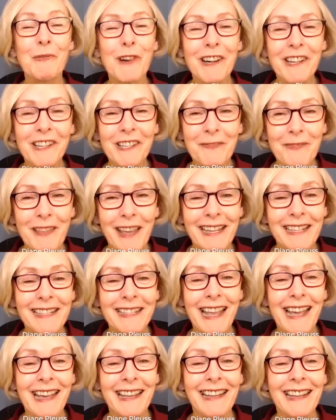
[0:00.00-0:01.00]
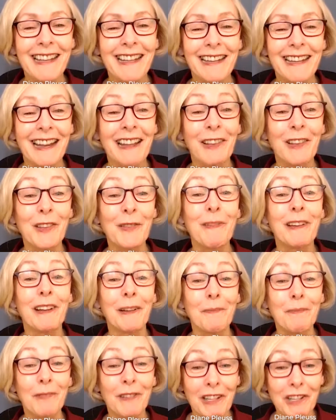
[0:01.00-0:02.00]
welcome that, Danna. It has been
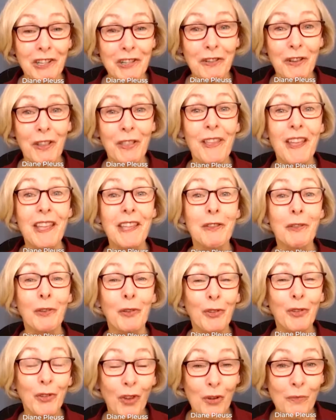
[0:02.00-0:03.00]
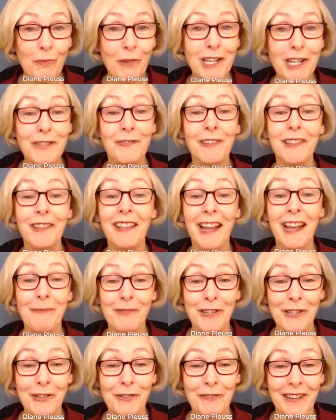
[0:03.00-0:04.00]
a pleasure. Thank you so much for the
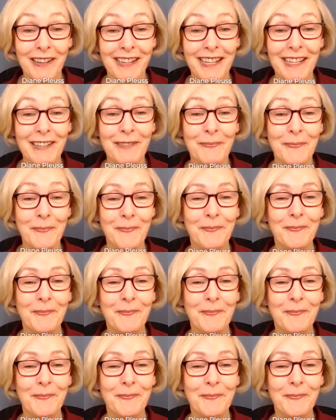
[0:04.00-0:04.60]
opportunity.